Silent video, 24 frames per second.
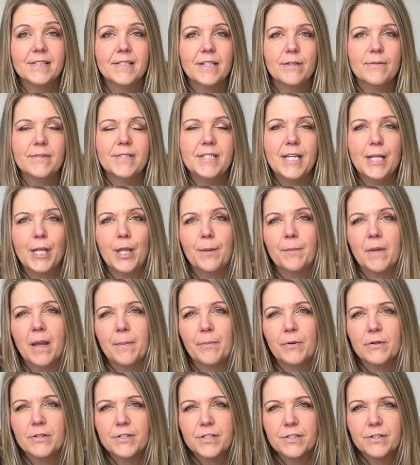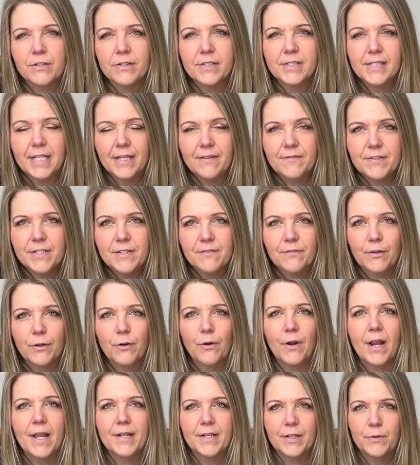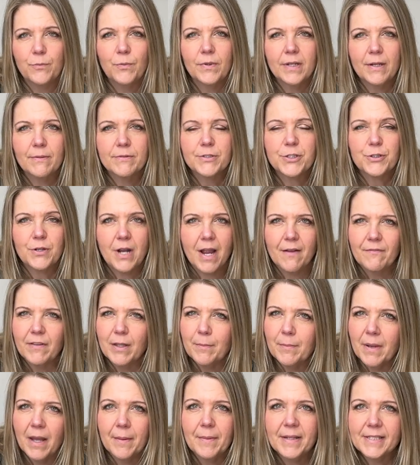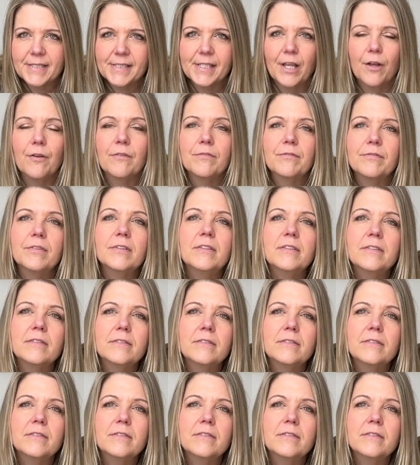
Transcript: that I was taking my personal safety for granted when I was traveling by myself.